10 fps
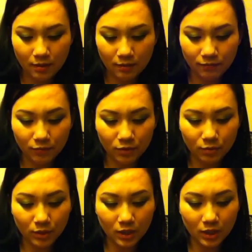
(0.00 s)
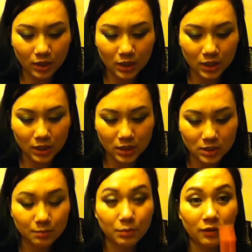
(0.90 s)
Fourth one
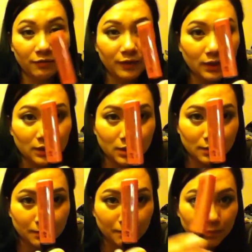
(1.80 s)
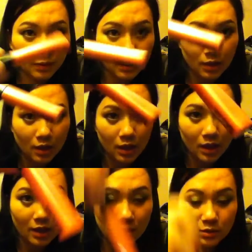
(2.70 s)
is Perfect.
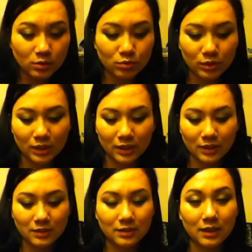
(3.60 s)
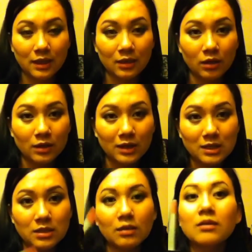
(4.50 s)
This one's really nice. And all
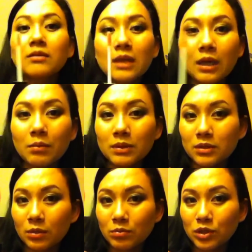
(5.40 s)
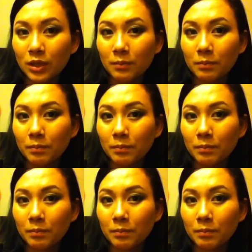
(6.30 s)
these, are they come with a dome shape.